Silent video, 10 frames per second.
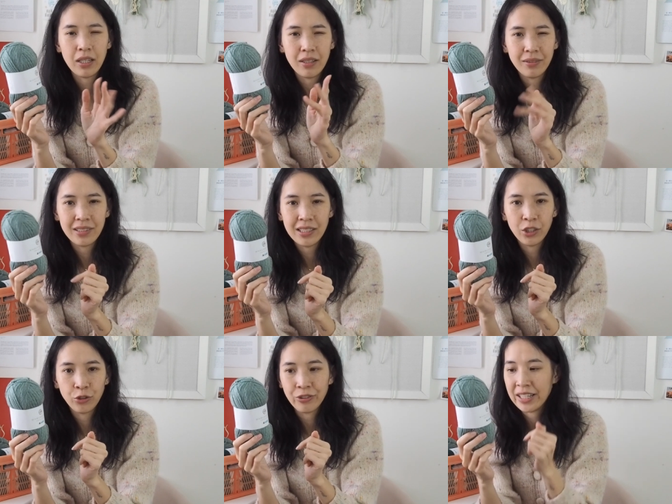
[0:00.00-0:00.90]
it was in the
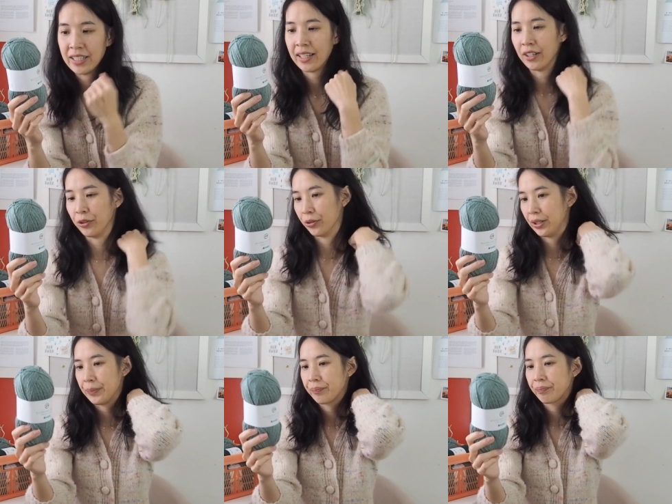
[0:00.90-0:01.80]
green
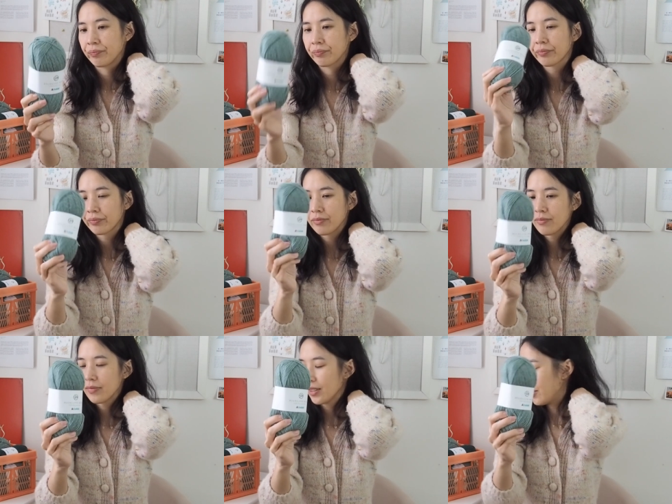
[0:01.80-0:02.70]
category.
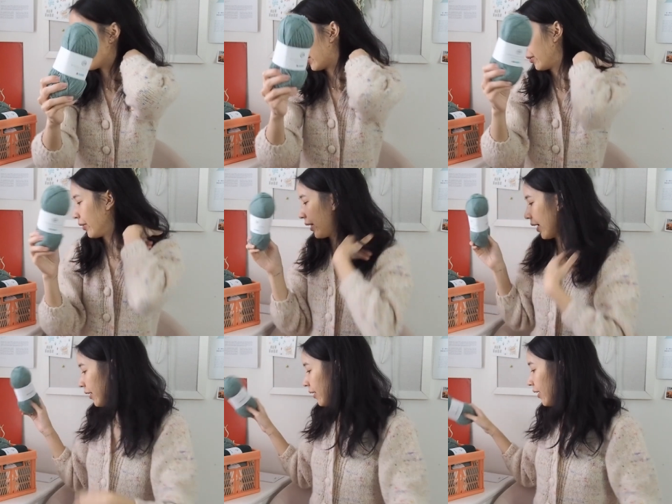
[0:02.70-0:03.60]
So I got
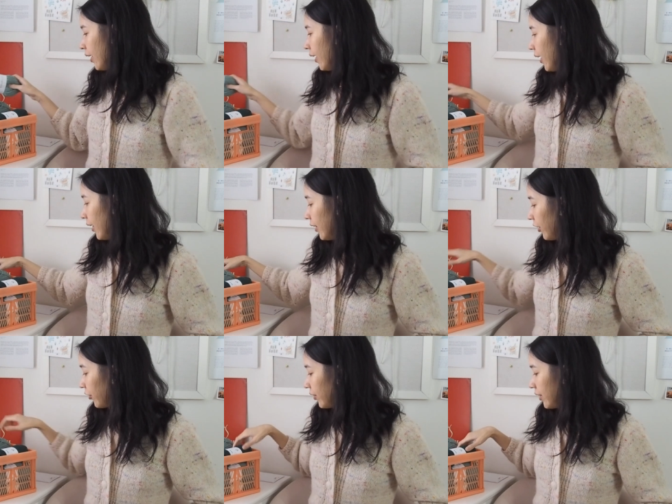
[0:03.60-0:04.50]
that. And then
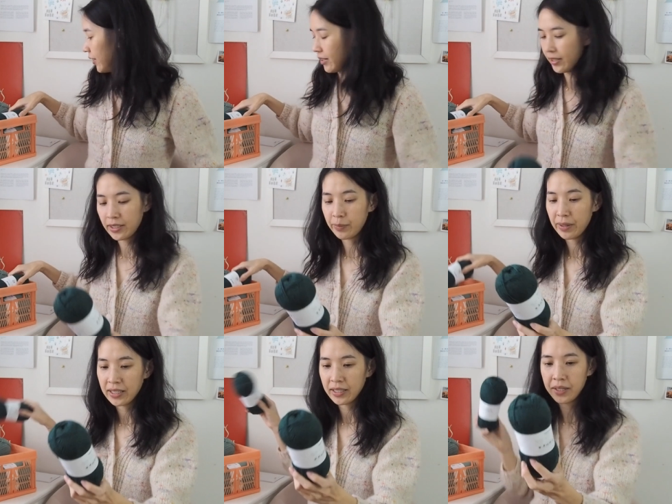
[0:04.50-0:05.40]
I got this to
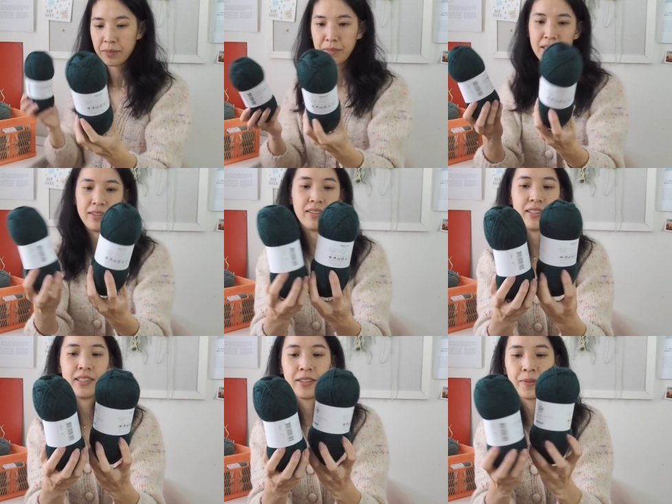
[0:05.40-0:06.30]
make
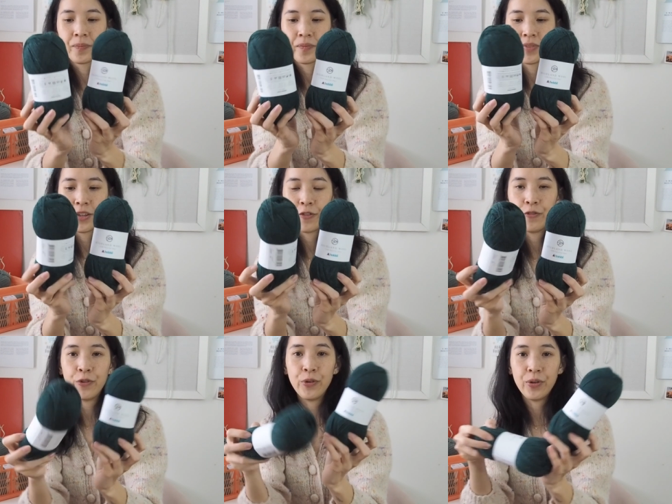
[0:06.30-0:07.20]
mittens
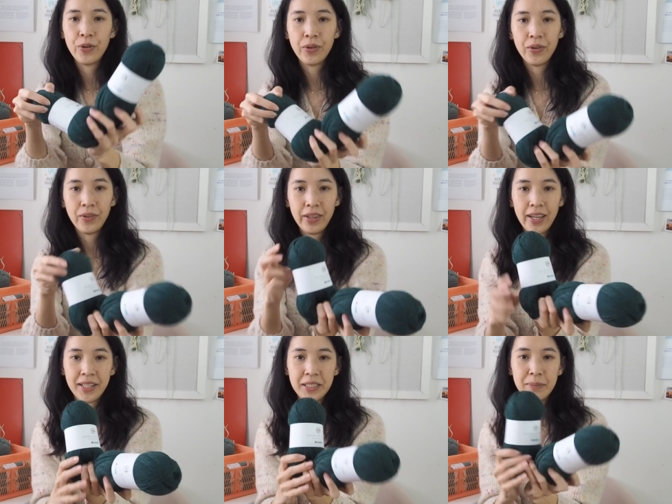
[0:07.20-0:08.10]
for the
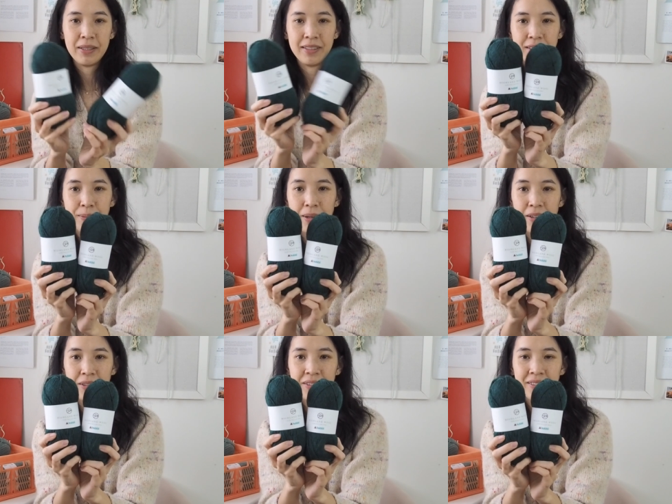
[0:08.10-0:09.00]
husband as
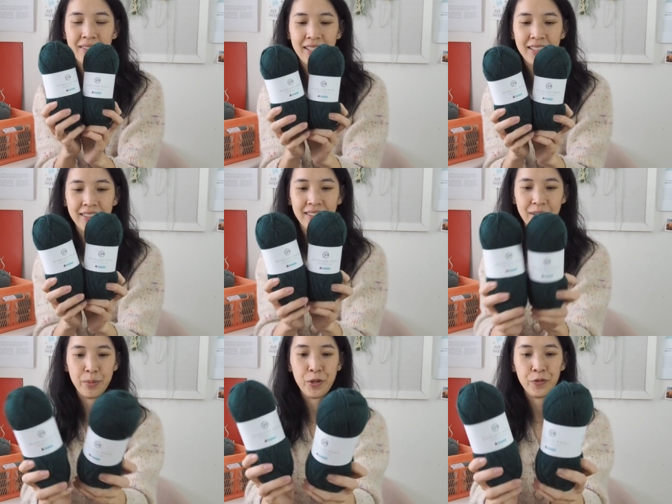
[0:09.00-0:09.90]
well in a
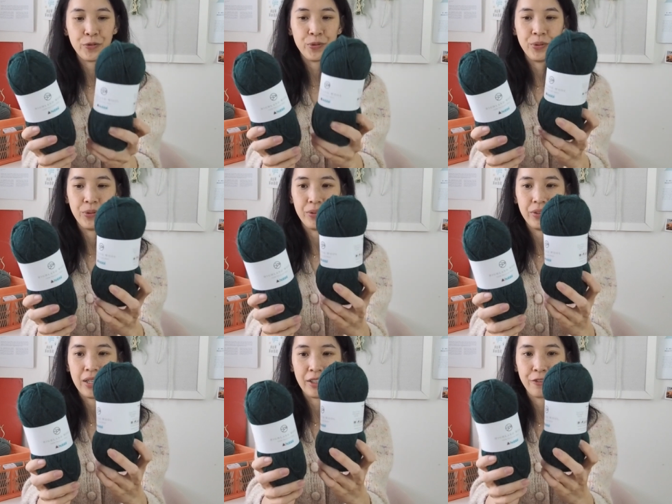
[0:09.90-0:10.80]
beautiful
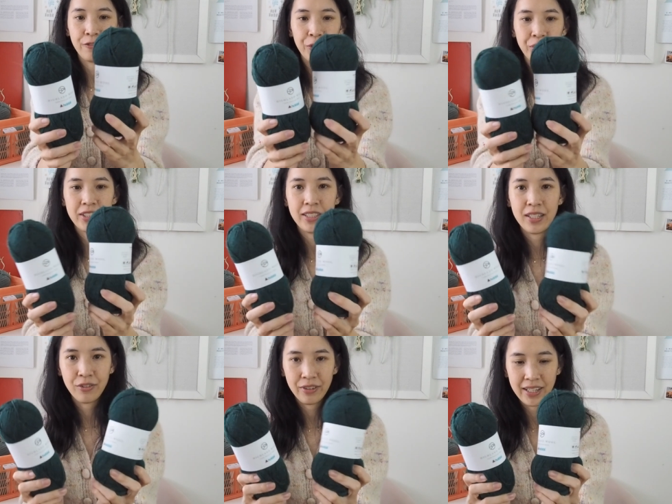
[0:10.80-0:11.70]
like foresty
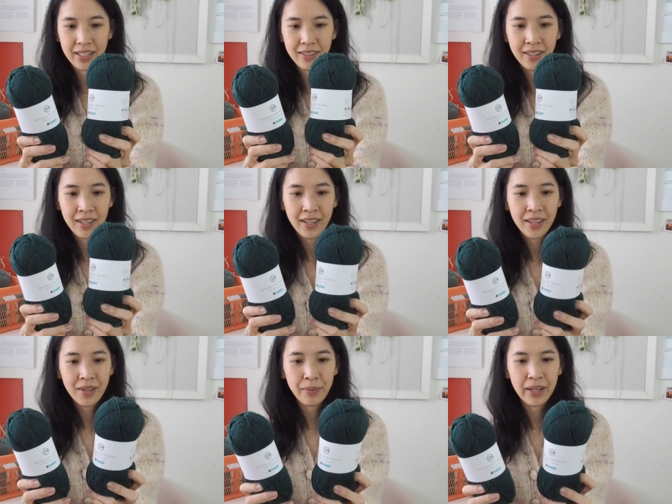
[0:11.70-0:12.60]
green
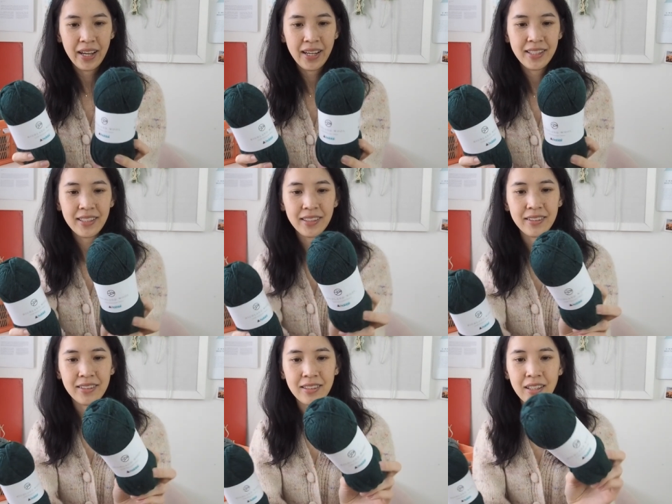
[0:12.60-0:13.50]
but it has like a
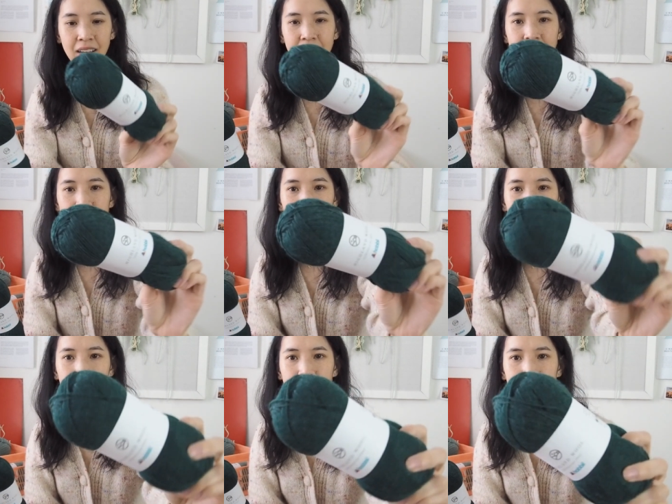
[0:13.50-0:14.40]
slight
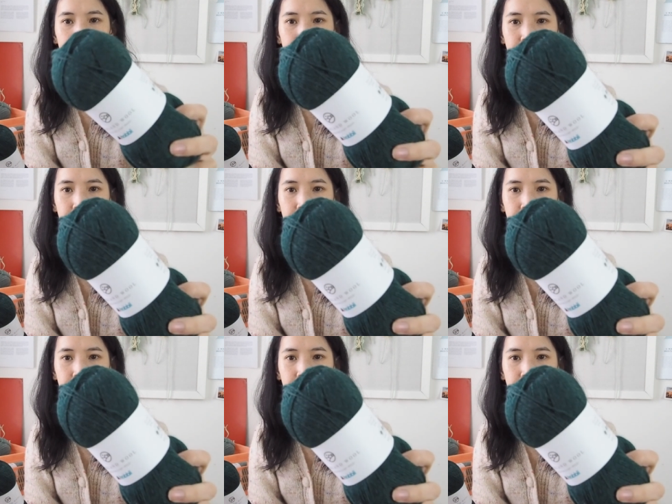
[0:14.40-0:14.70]
like